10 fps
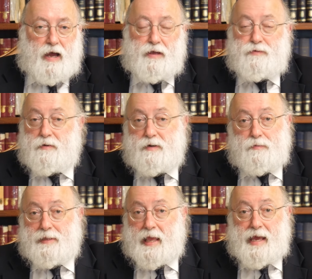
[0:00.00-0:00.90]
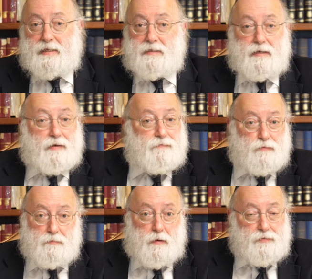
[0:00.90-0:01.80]
I thought it would last a
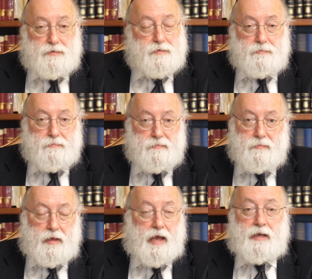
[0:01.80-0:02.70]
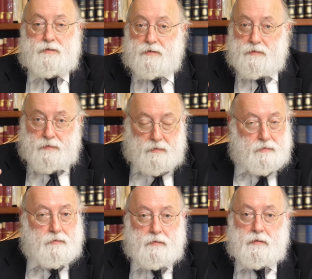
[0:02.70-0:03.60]
few months, answer
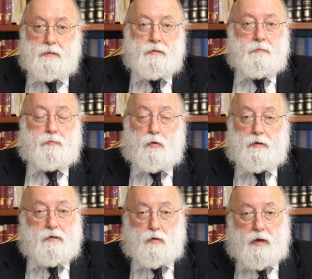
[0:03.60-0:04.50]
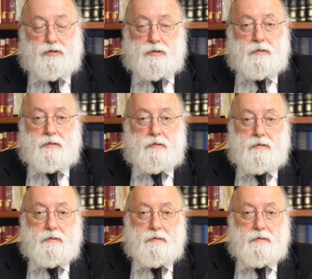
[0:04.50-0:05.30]
important questions,